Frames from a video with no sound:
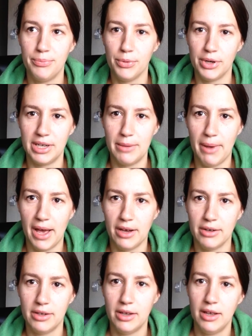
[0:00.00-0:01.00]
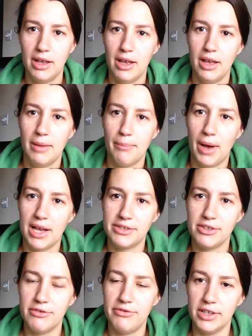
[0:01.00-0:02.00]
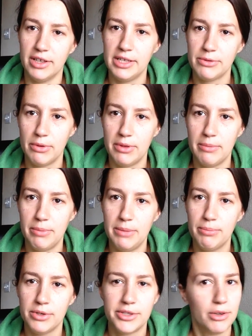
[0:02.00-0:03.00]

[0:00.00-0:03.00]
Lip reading: bringing about positive feelings within people.